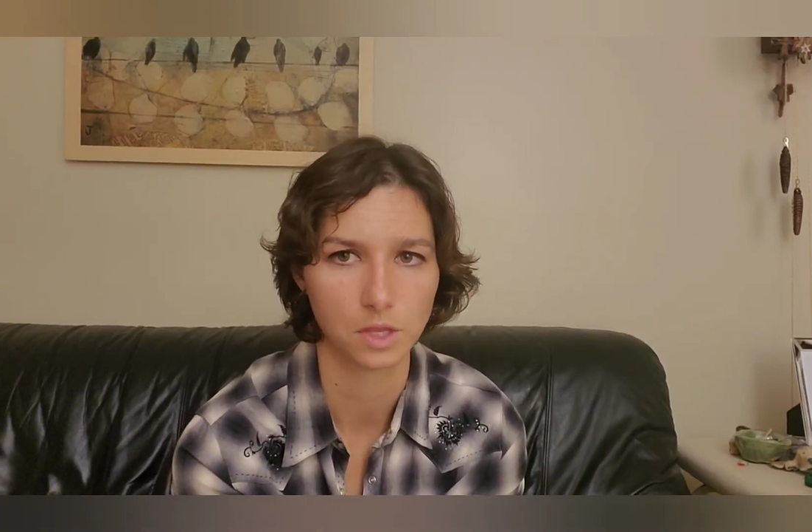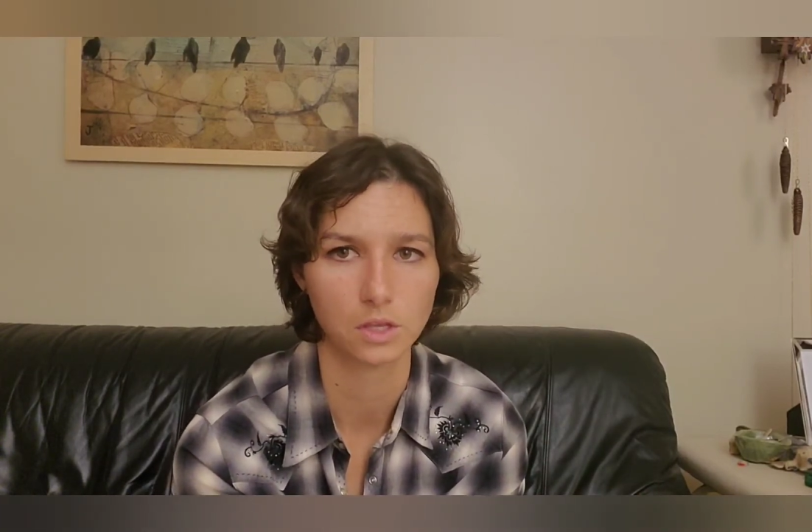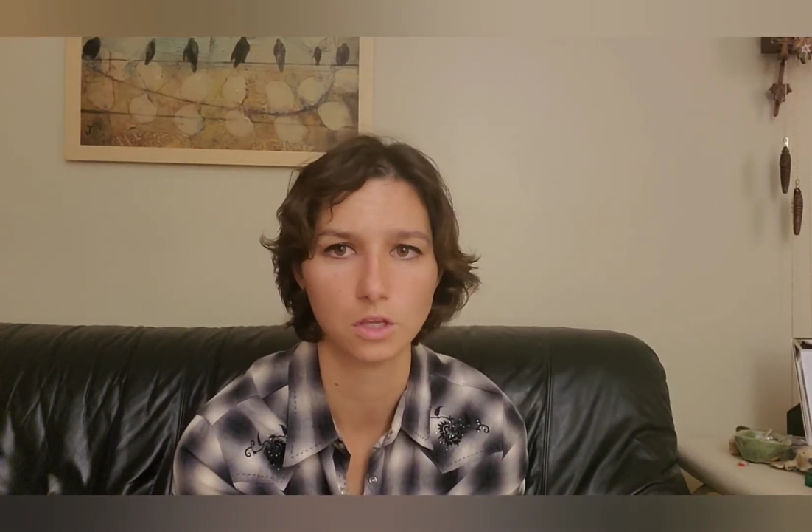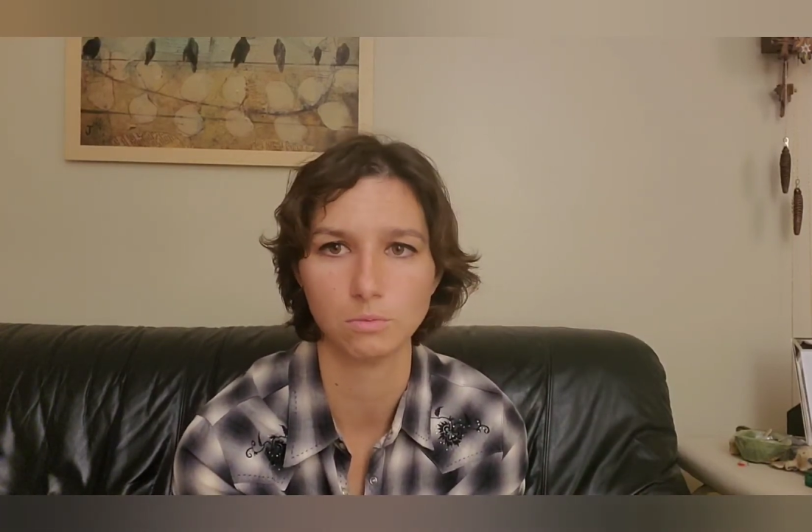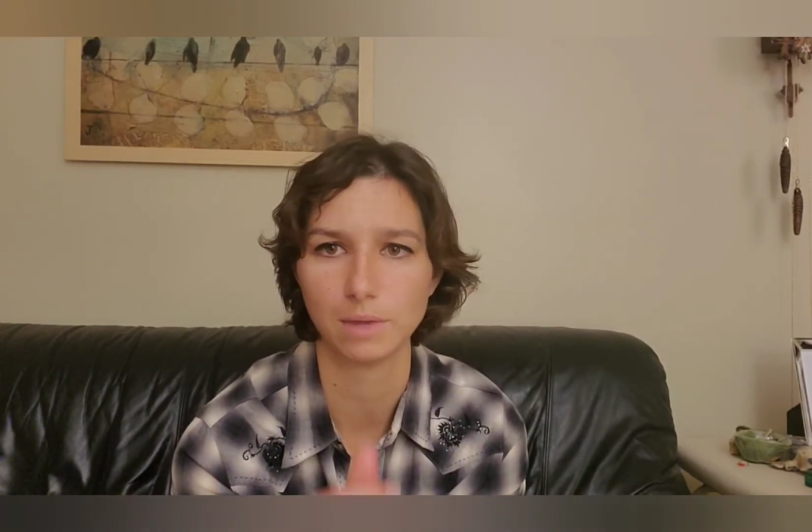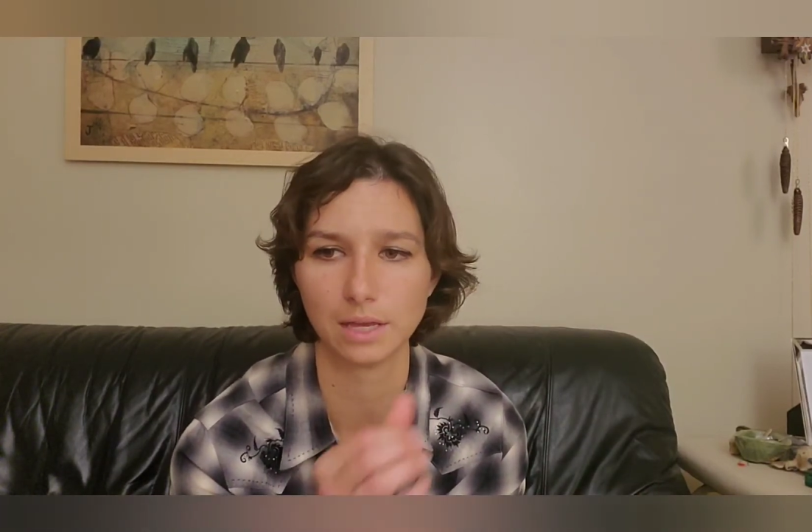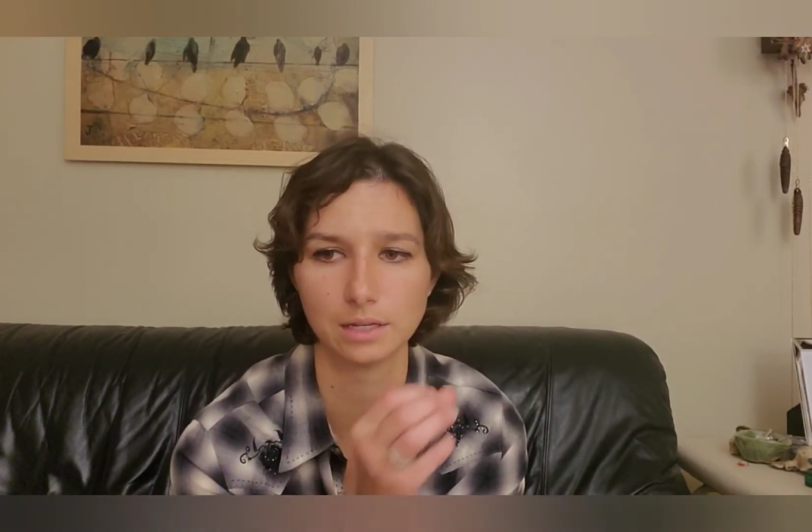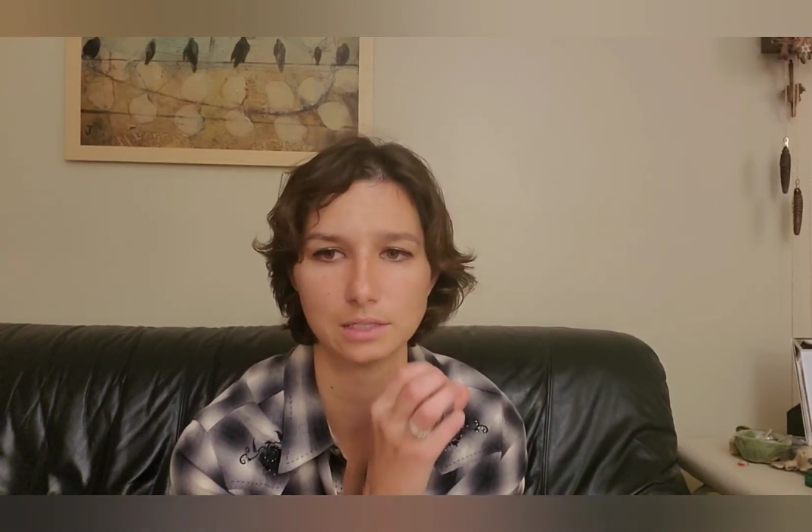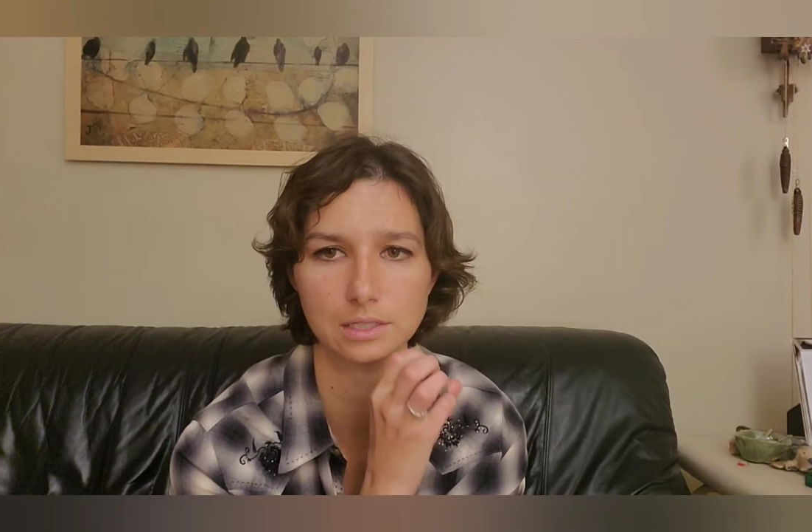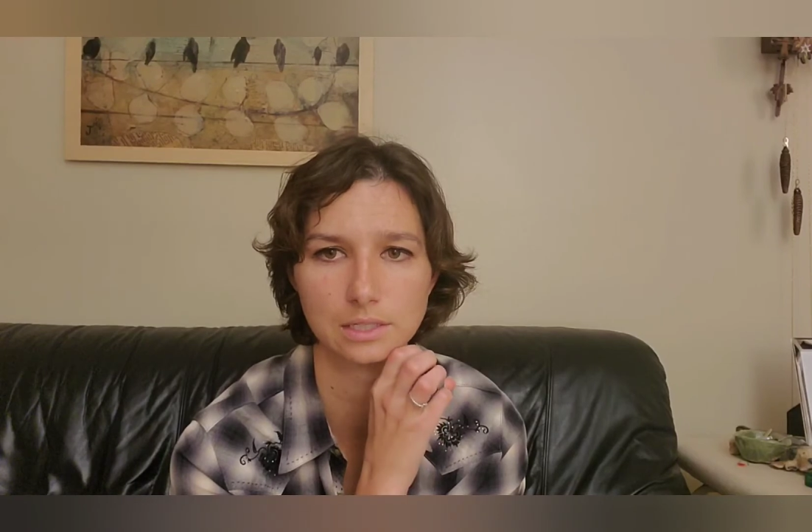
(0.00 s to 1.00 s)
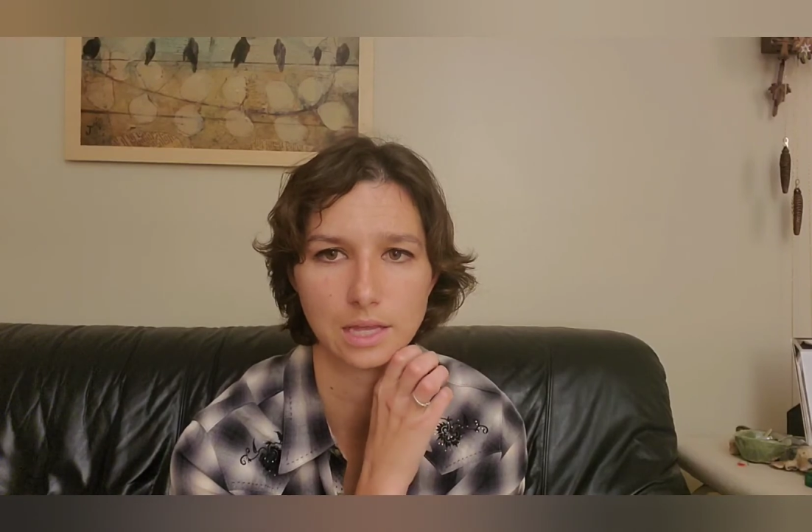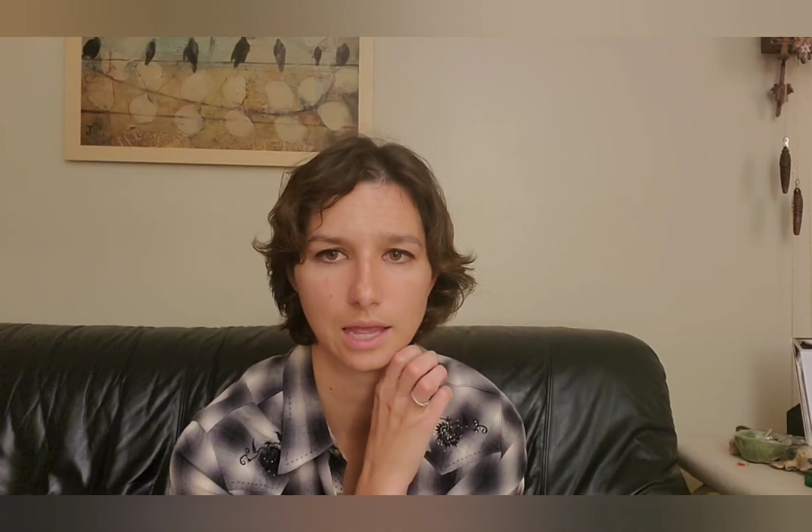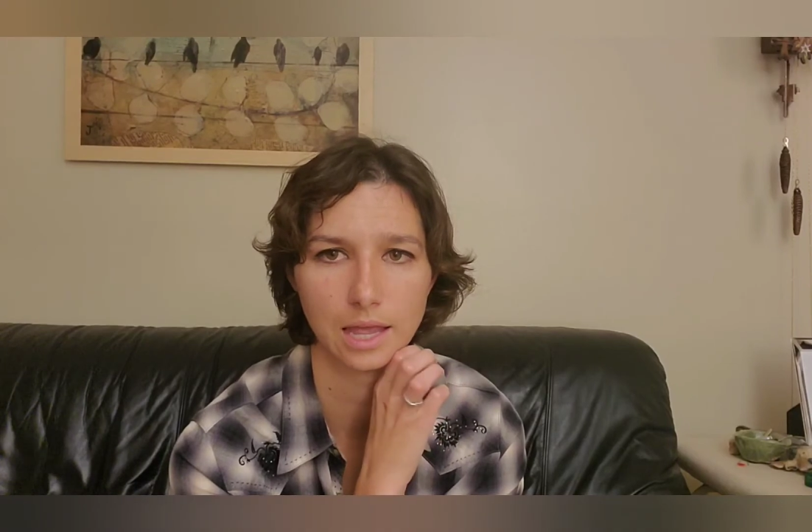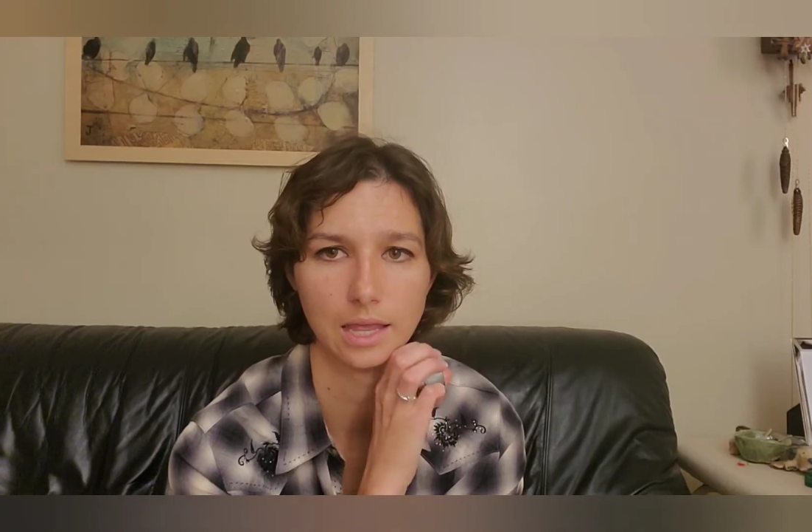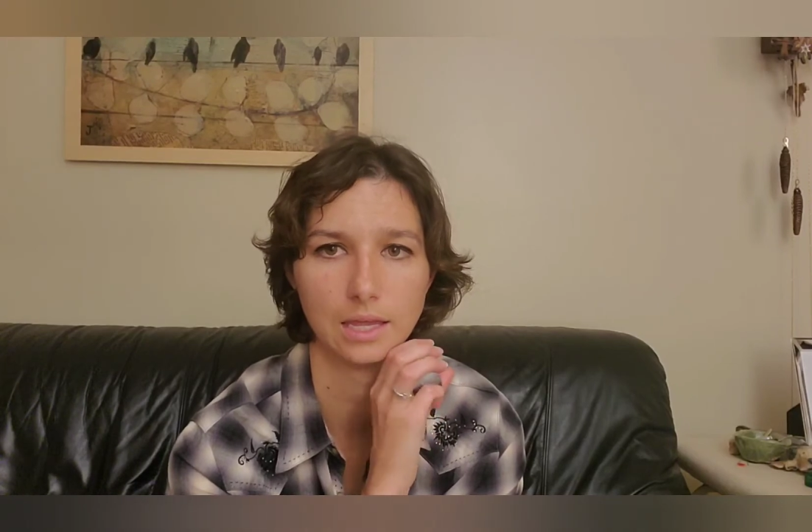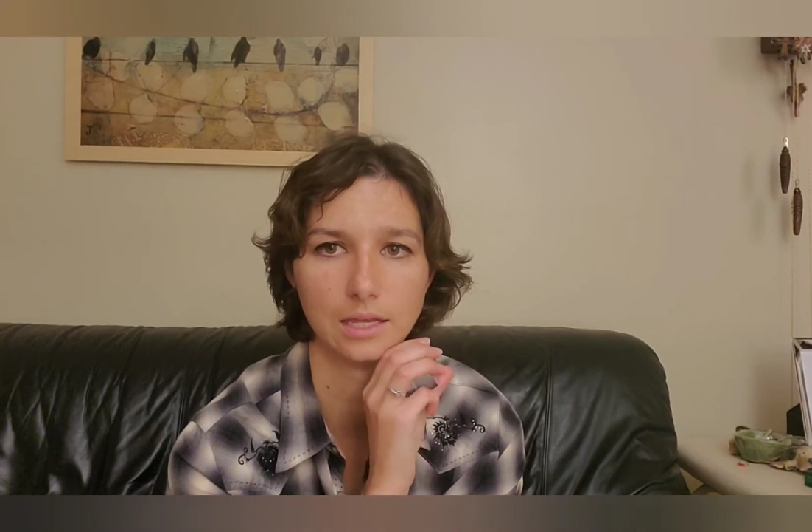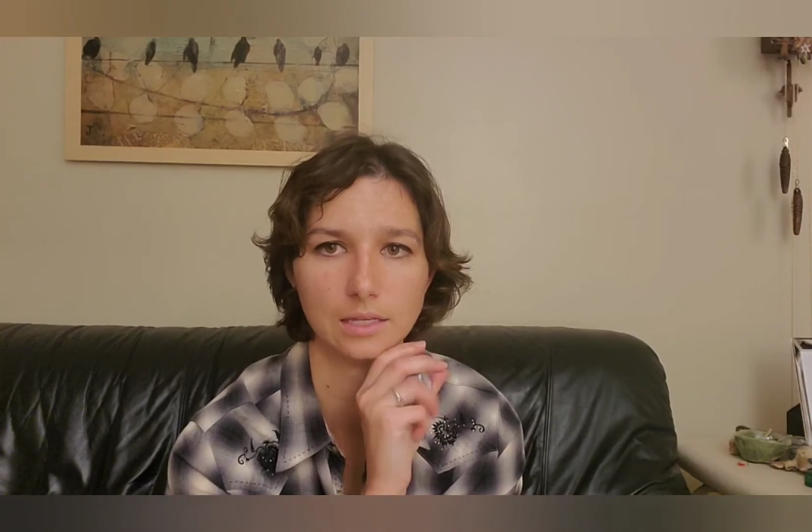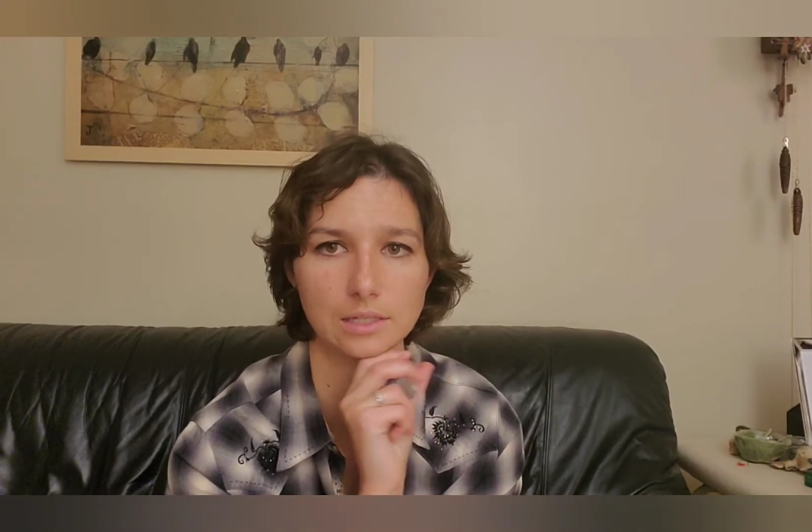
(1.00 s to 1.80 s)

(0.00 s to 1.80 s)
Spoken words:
you mix a